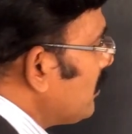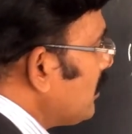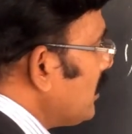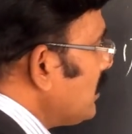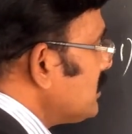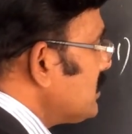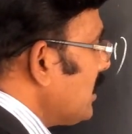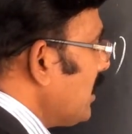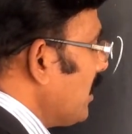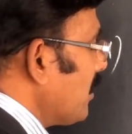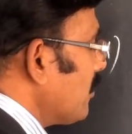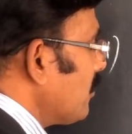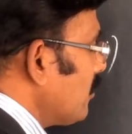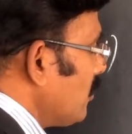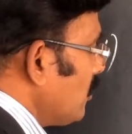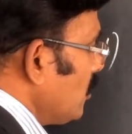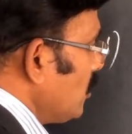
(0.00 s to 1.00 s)
is there.
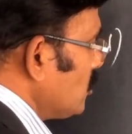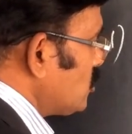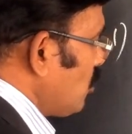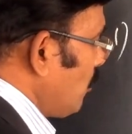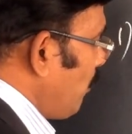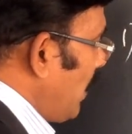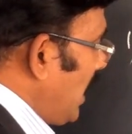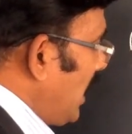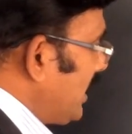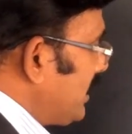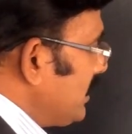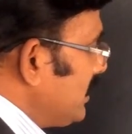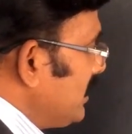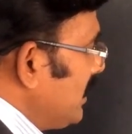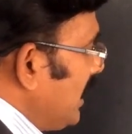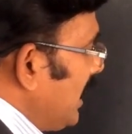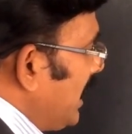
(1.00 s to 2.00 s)
So, but
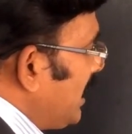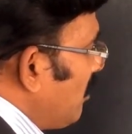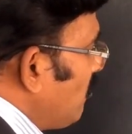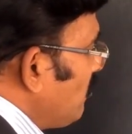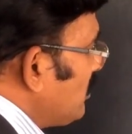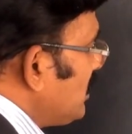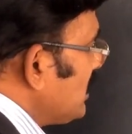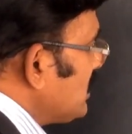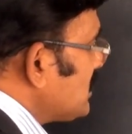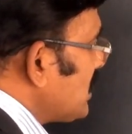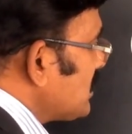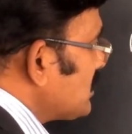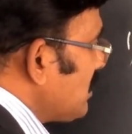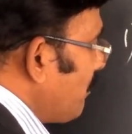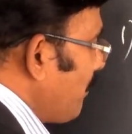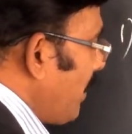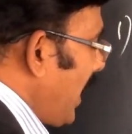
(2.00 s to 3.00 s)
around this is
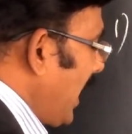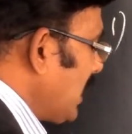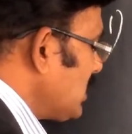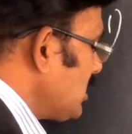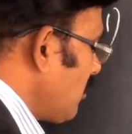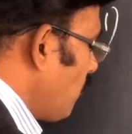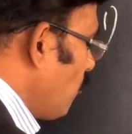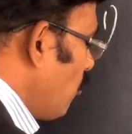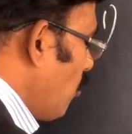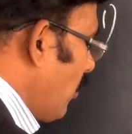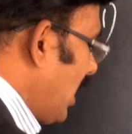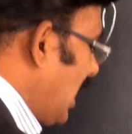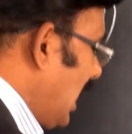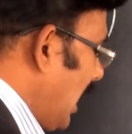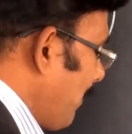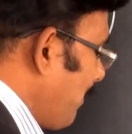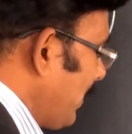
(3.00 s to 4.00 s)
the maximum
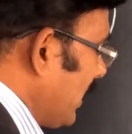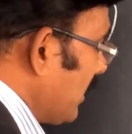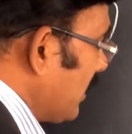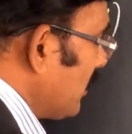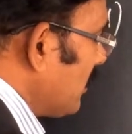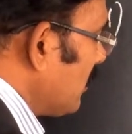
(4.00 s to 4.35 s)
overlapping.